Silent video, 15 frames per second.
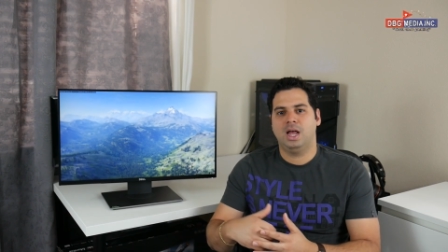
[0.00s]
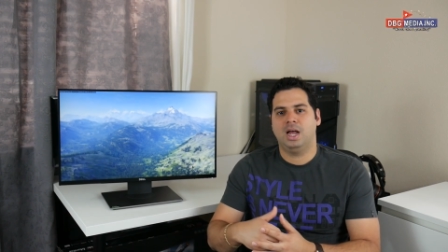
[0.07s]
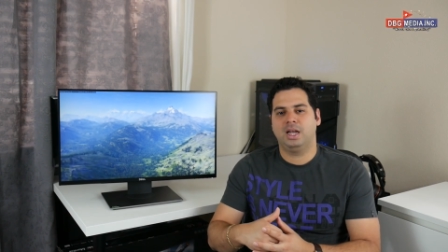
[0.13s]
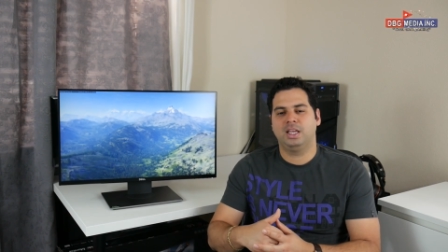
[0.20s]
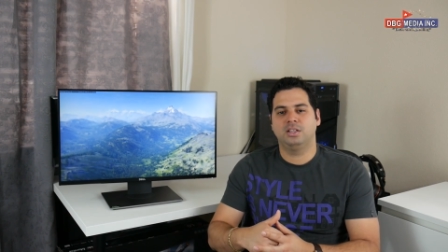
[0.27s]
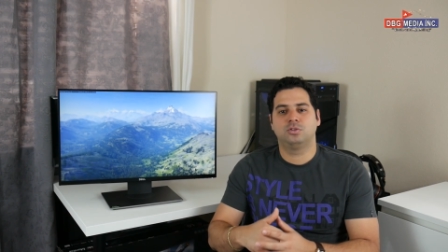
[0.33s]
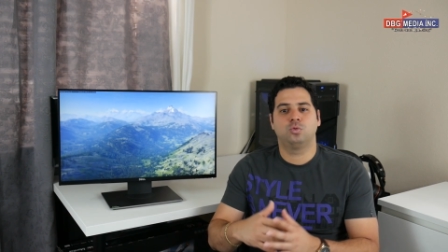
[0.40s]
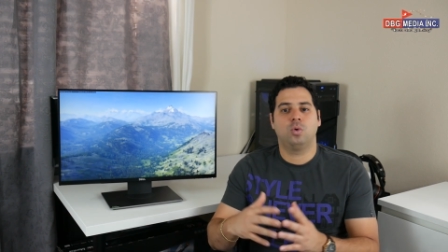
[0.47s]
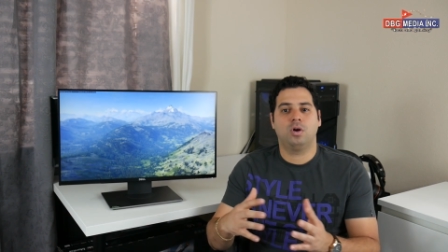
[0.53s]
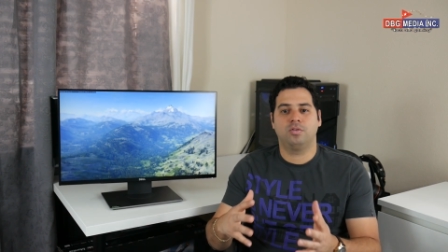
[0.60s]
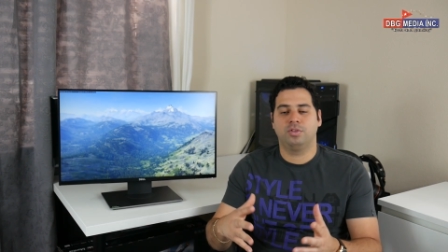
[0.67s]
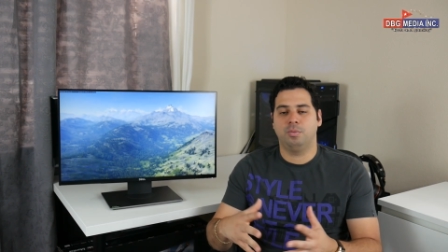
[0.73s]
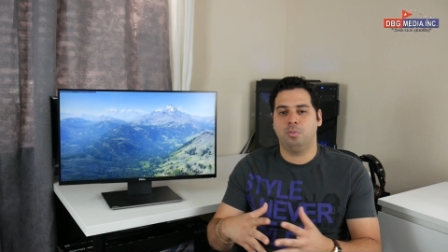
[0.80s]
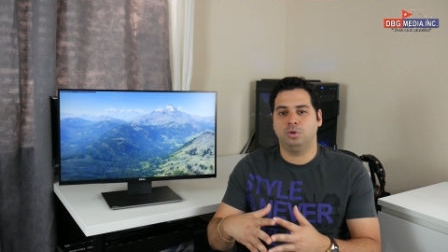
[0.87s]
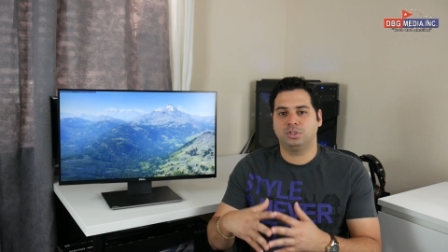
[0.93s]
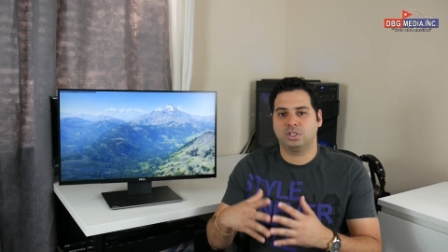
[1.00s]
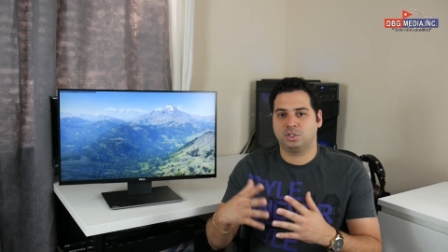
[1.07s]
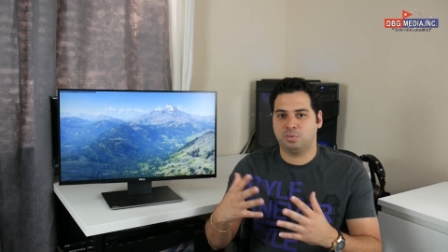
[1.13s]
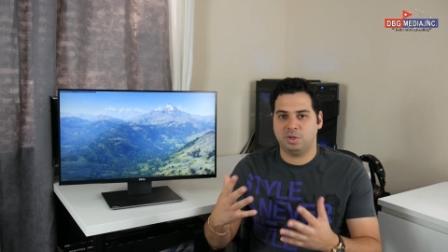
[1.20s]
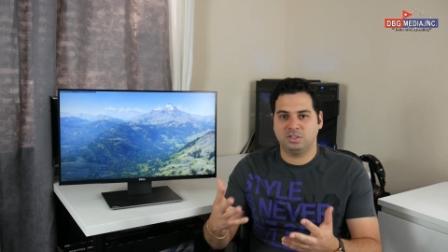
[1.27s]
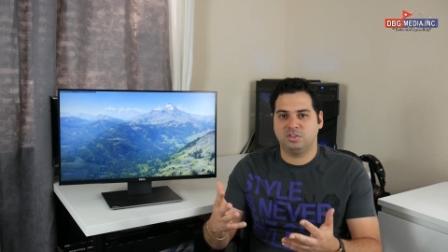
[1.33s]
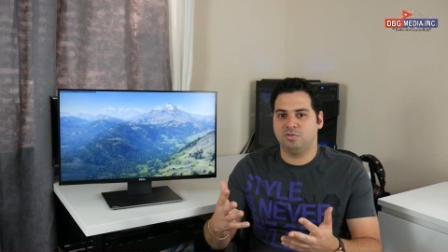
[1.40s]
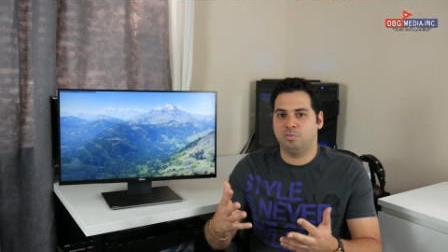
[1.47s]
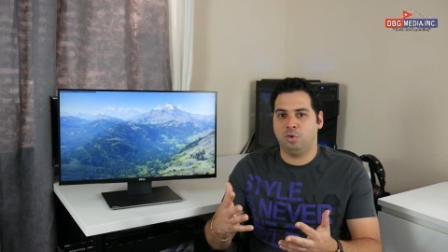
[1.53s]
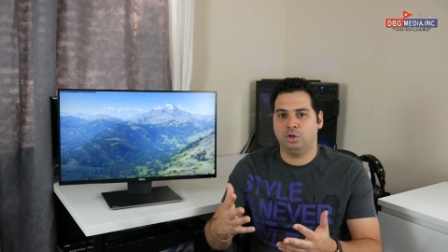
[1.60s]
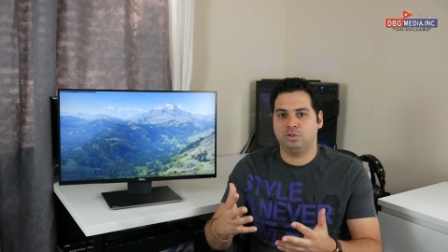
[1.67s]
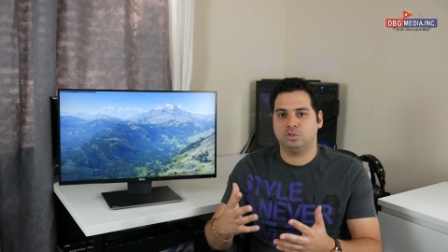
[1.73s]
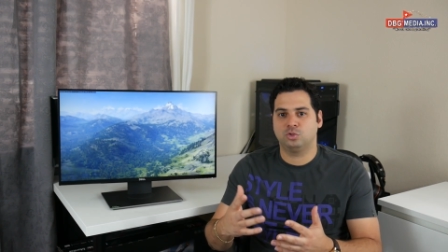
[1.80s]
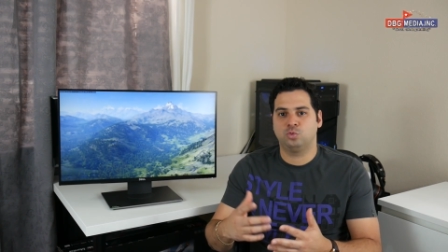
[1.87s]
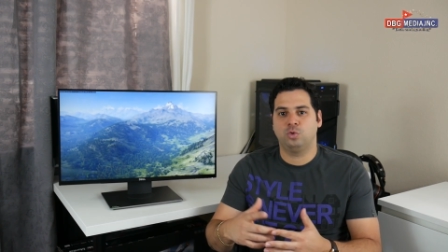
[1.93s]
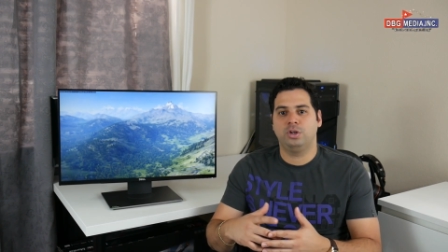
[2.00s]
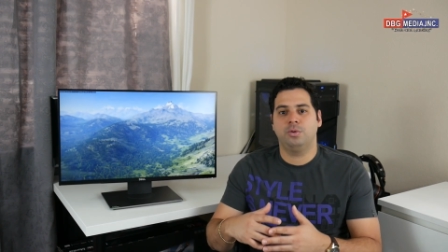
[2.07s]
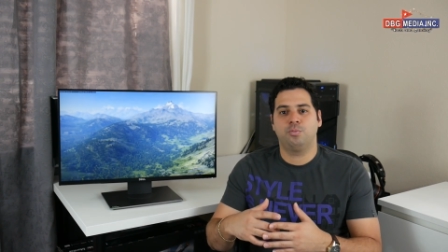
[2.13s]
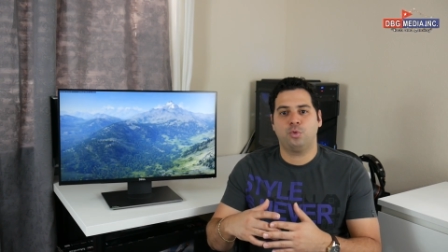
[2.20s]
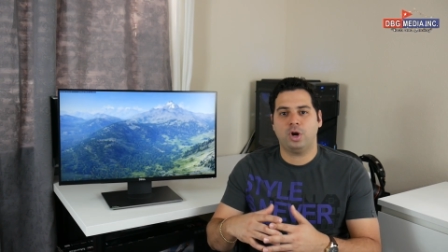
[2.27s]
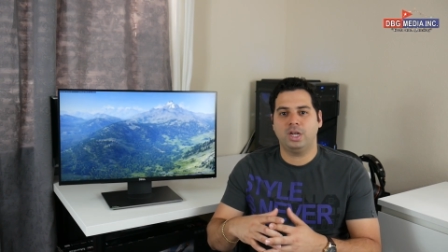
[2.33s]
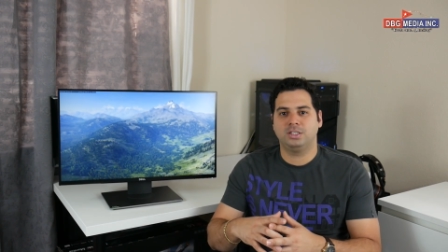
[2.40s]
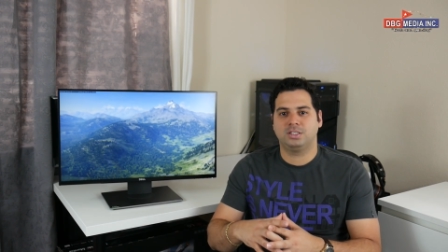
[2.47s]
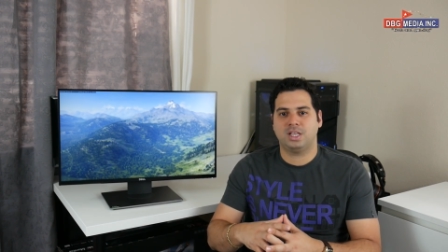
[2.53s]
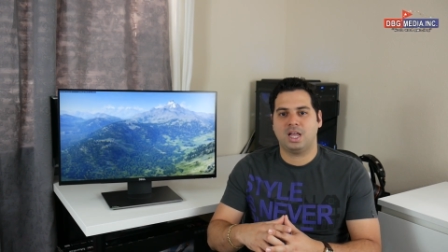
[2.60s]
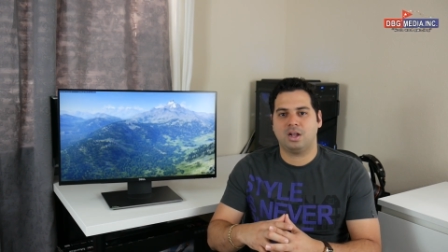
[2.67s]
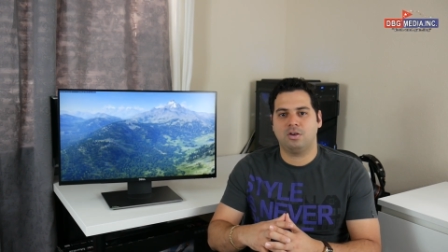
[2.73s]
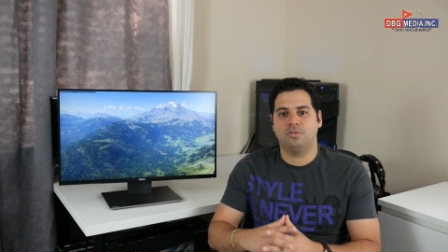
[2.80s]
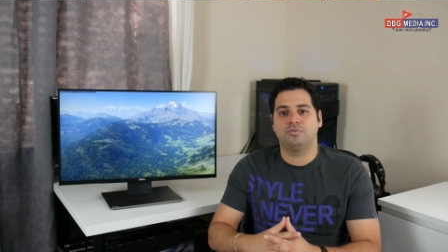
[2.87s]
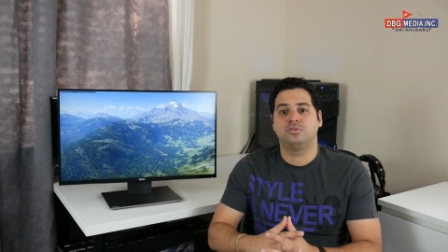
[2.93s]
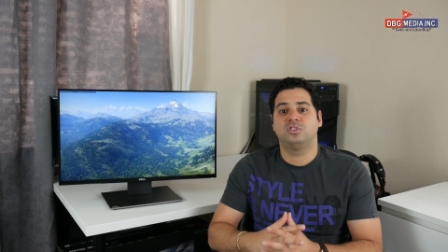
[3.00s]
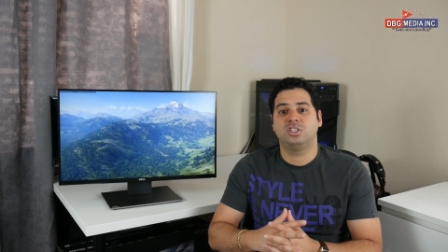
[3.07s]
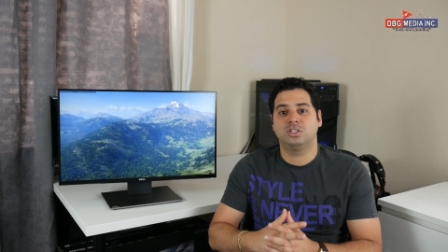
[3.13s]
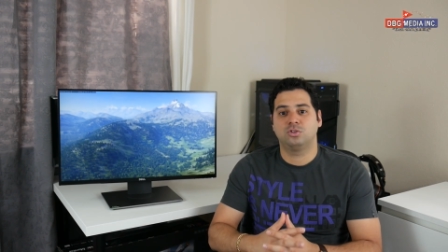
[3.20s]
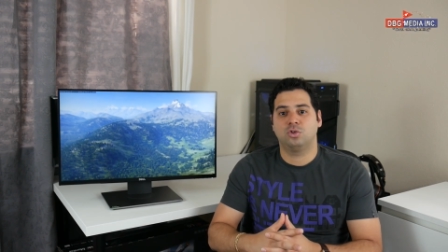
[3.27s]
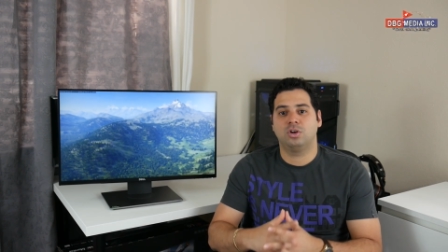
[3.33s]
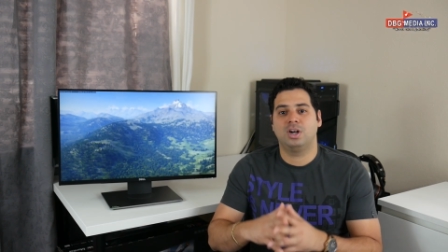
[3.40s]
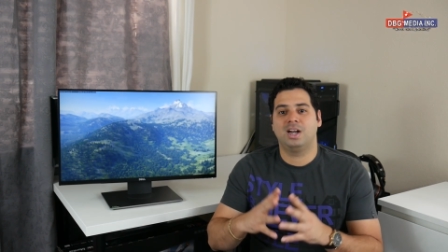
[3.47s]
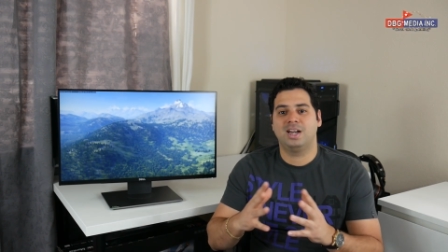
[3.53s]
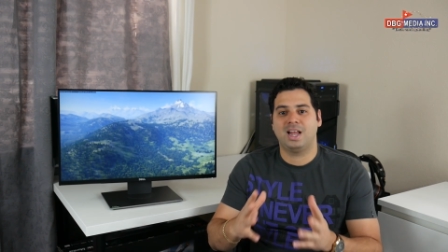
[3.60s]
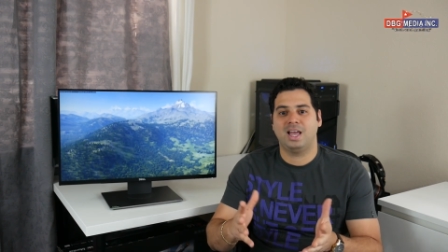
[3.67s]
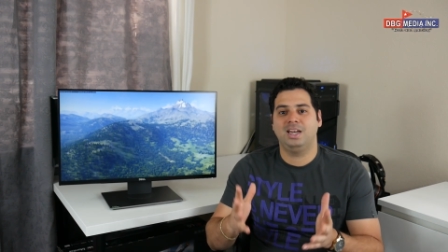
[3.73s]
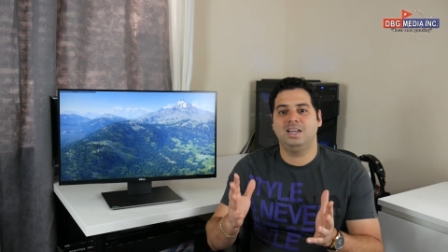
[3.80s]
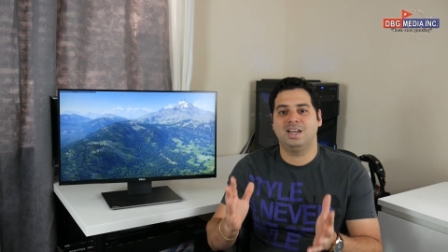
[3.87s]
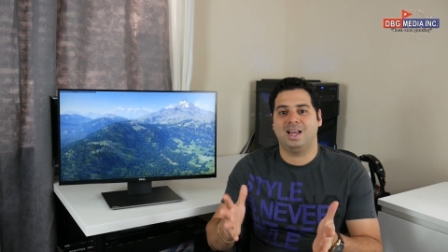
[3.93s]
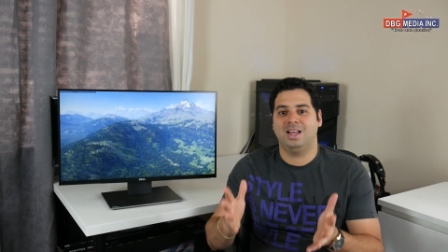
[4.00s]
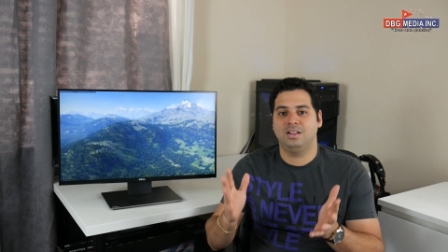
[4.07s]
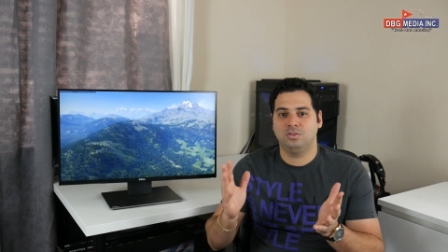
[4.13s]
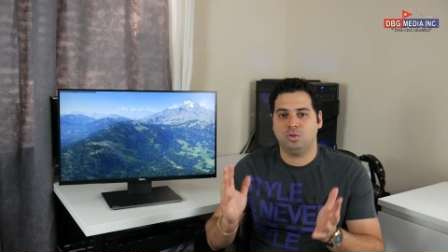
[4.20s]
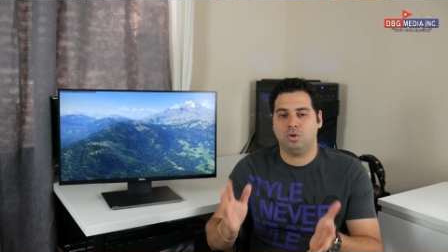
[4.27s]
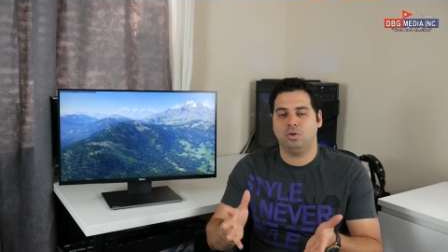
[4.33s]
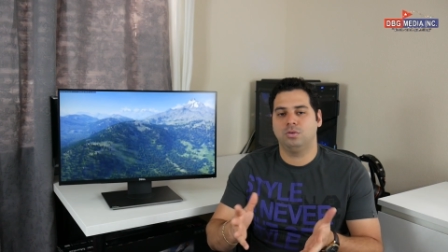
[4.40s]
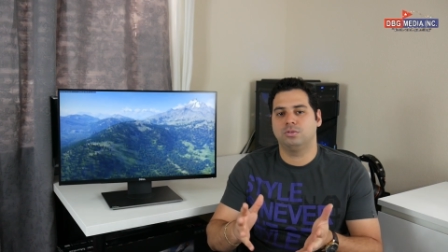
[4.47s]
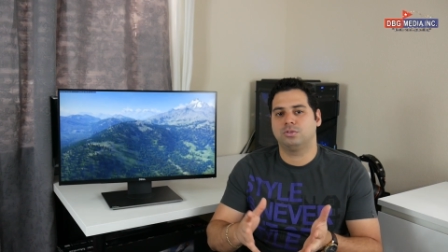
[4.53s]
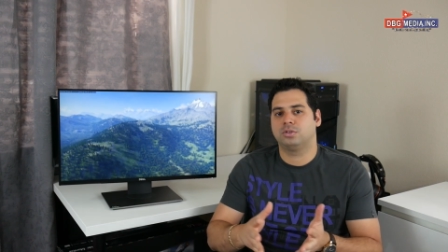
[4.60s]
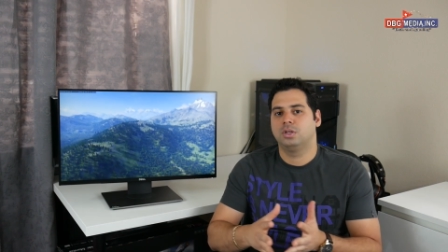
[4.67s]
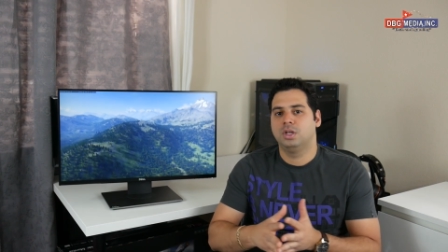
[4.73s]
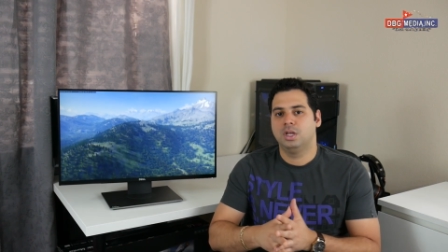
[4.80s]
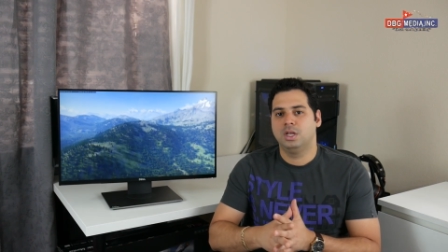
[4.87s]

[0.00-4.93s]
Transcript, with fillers: and it's one of the most expensive monitors with a price tag of $699.